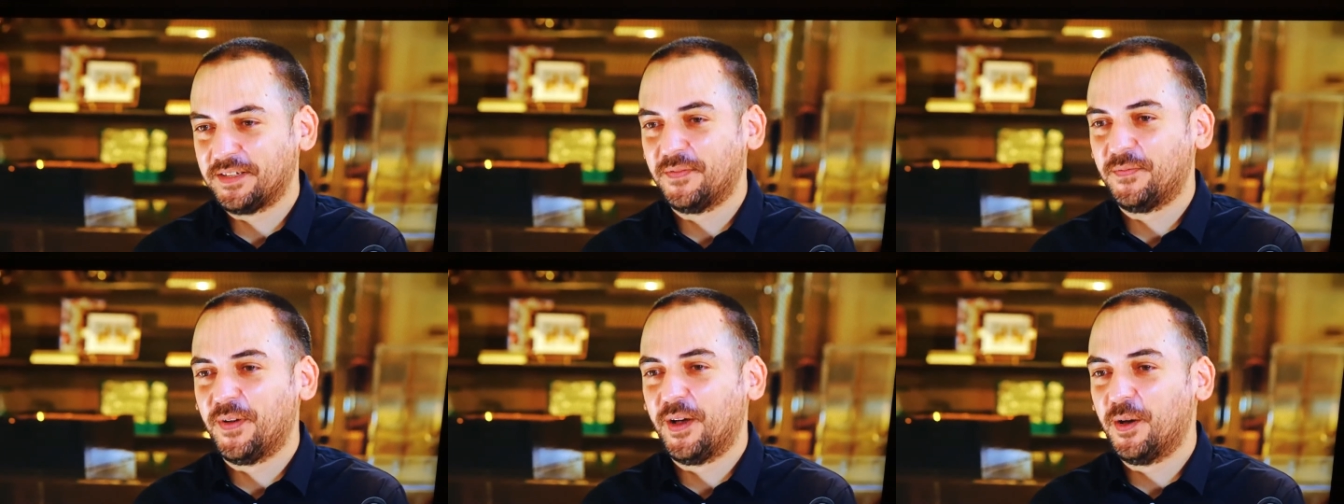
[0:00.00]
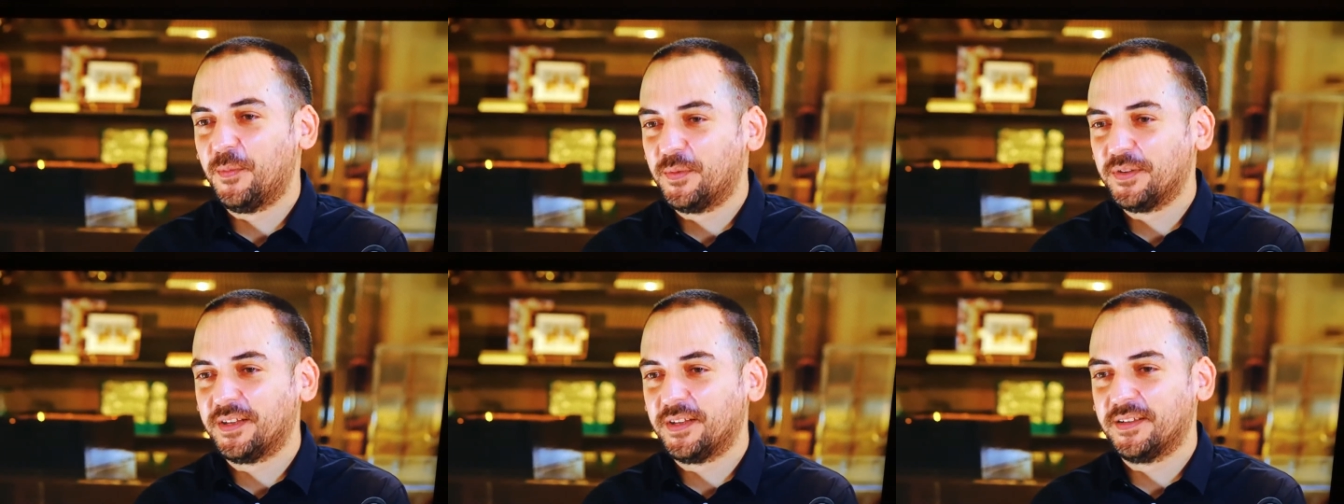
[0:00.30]
of
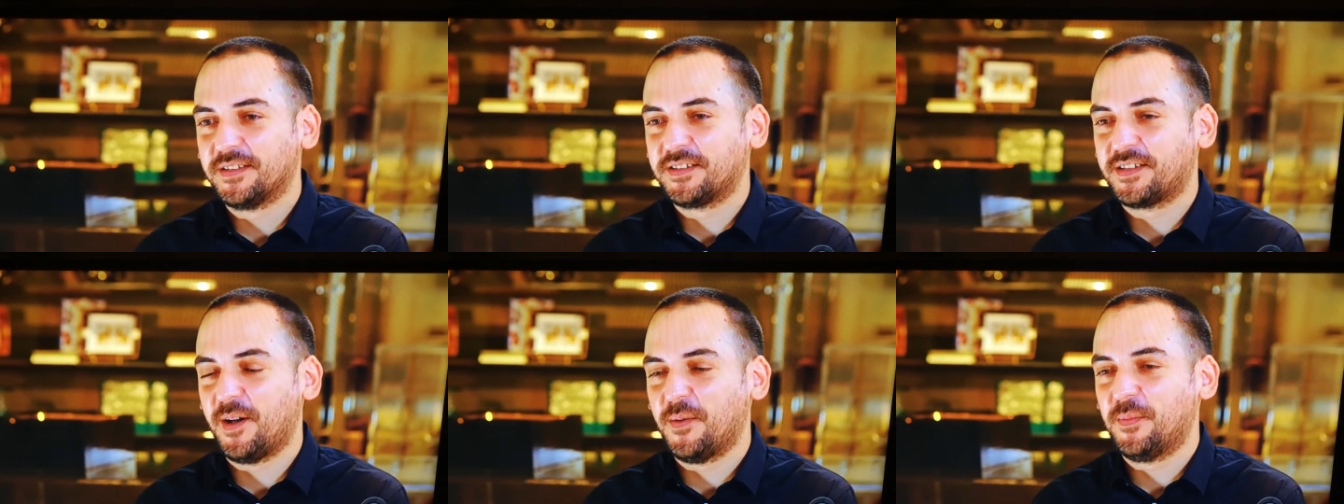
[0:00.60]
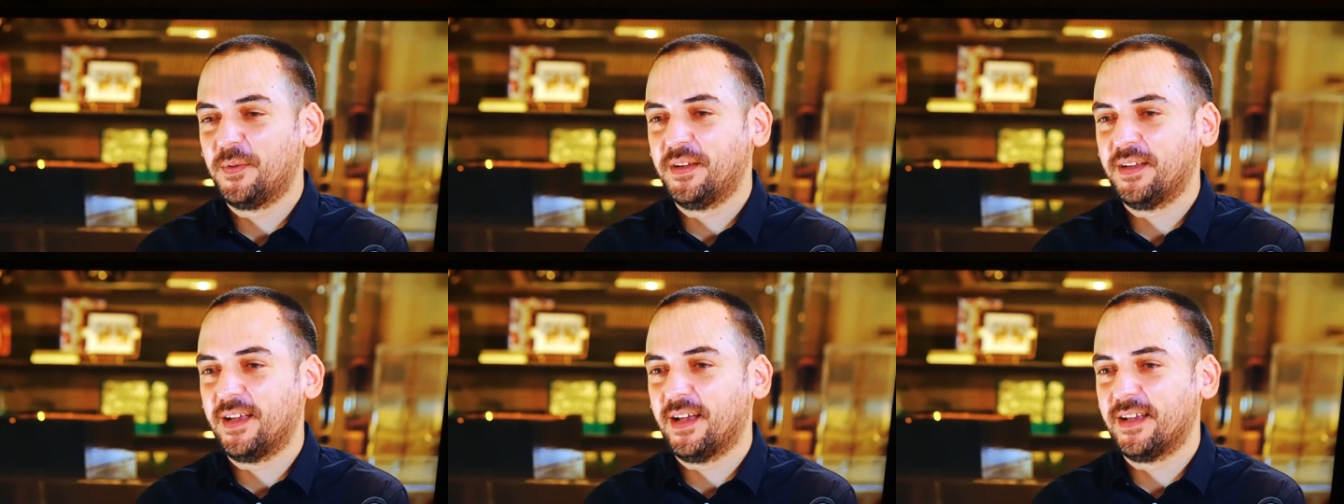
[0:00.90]
develop within this
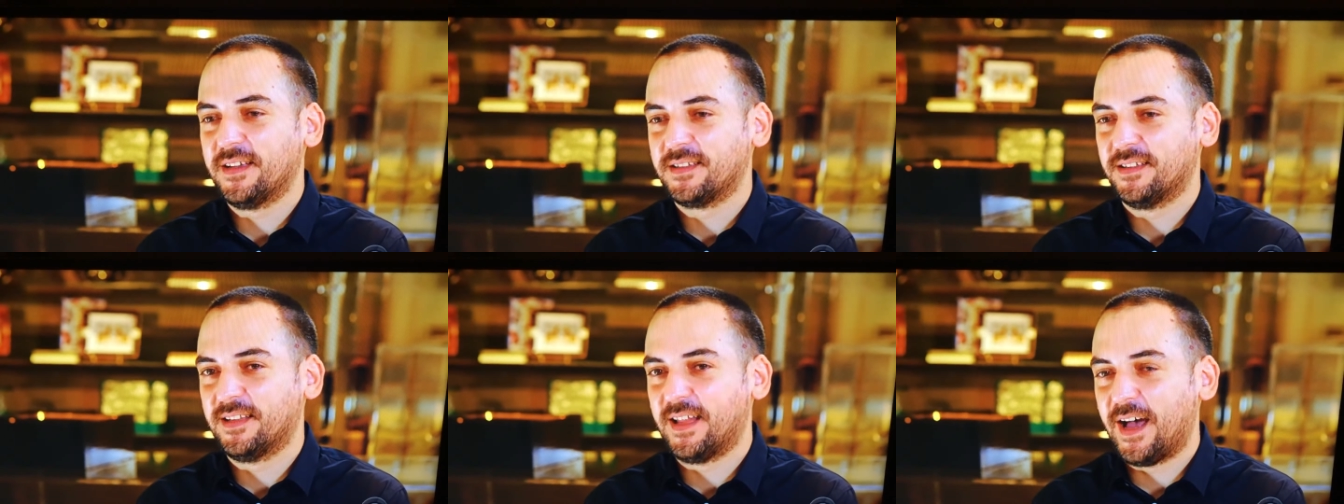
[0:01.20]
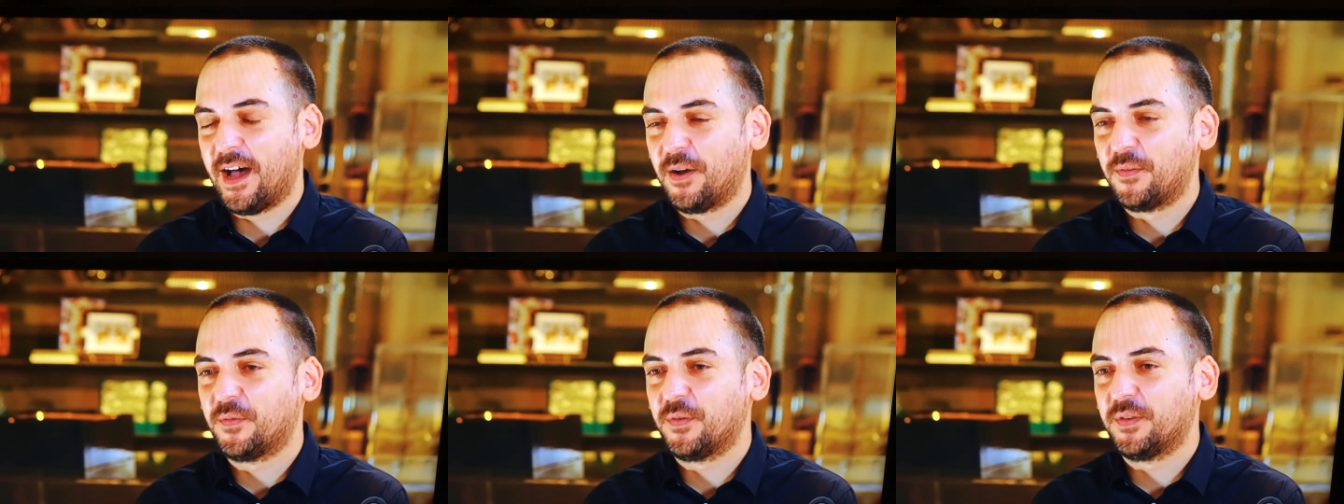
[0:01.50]
company has
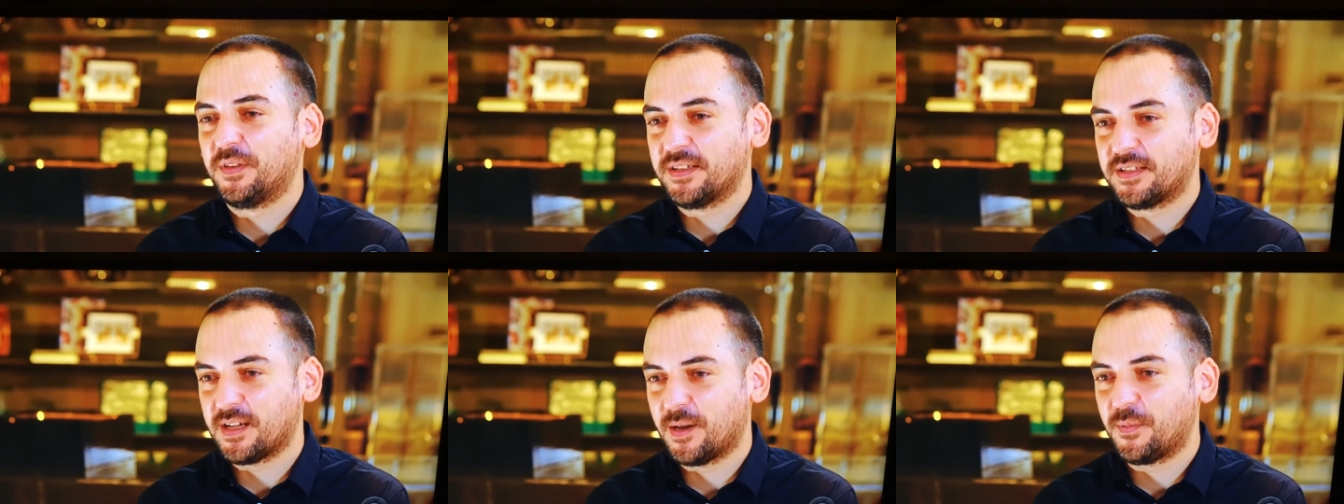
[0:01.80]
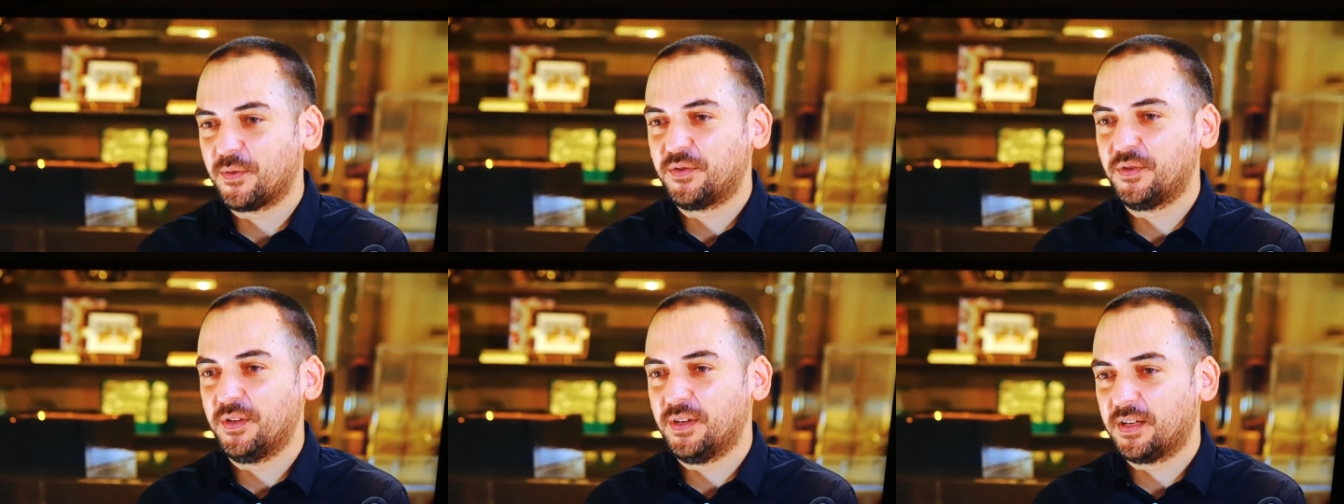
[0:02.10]
allowed for this
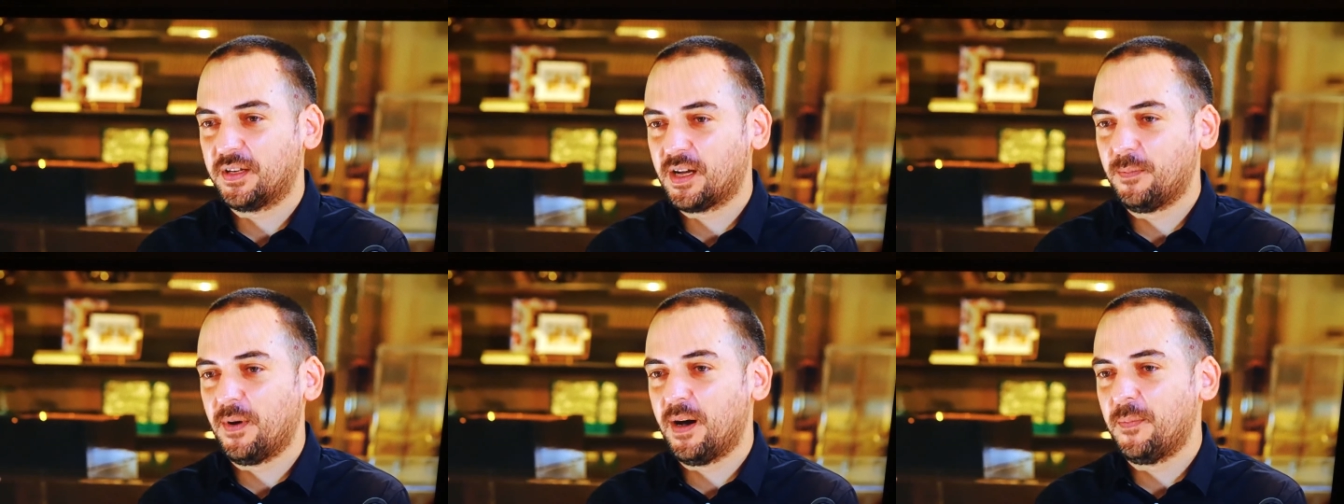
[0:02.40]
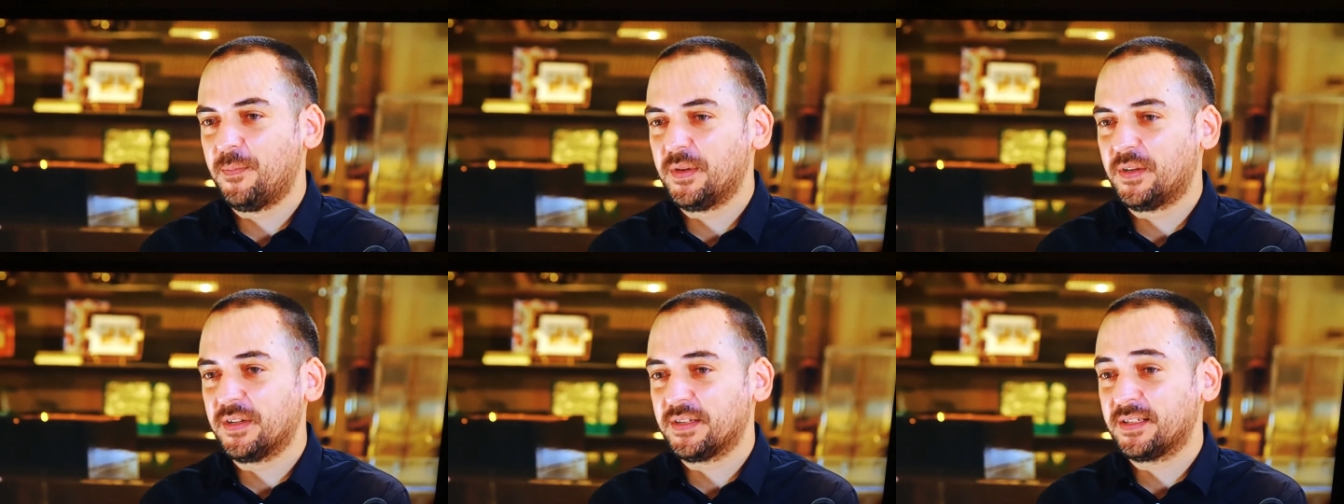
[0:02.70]
opportunity to come
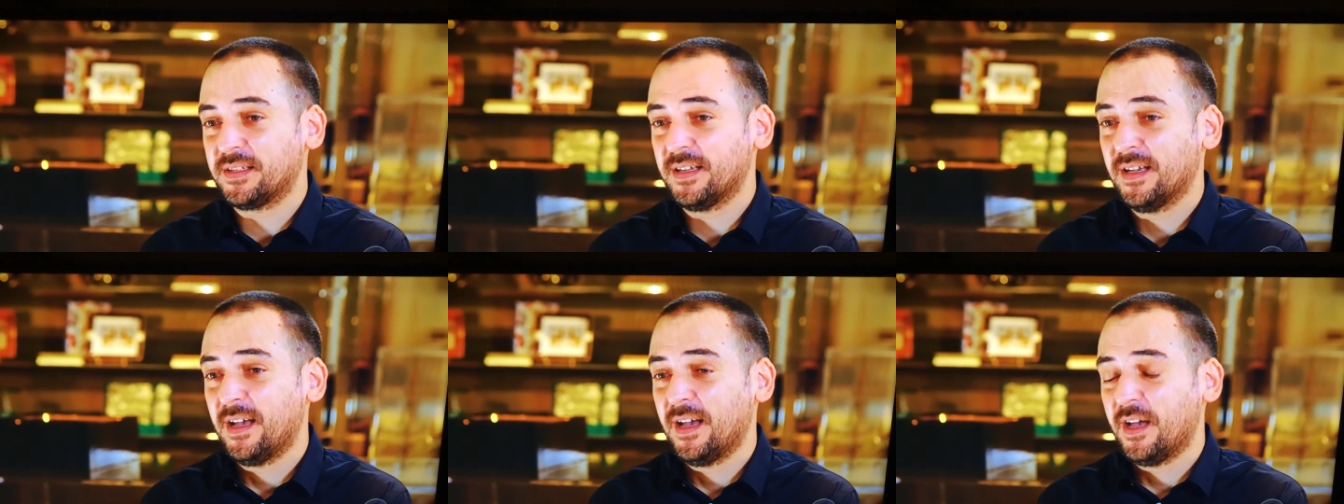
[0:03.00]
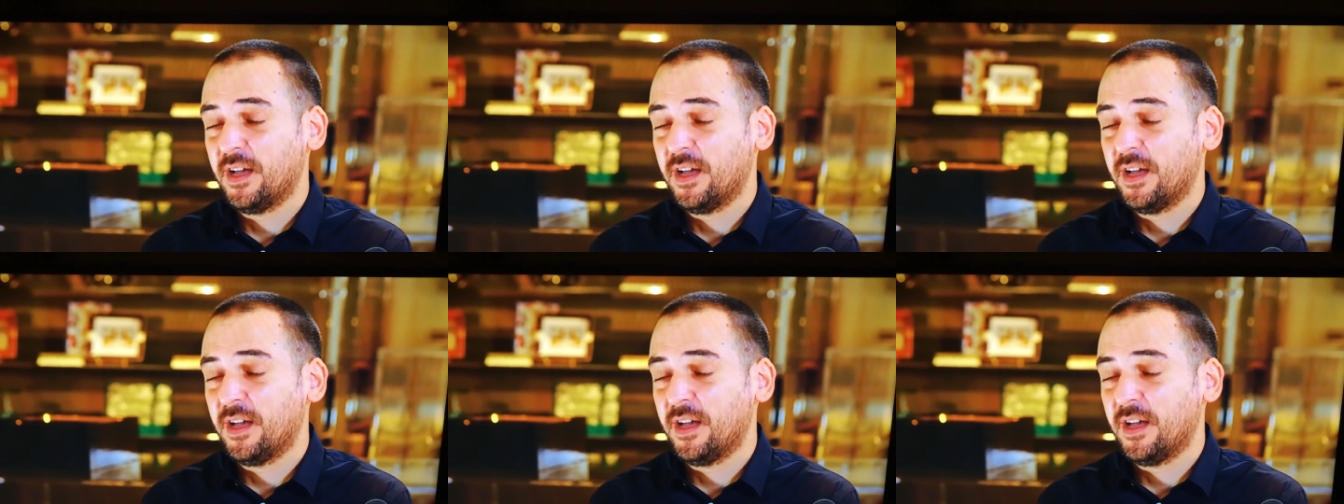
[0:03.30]
up because,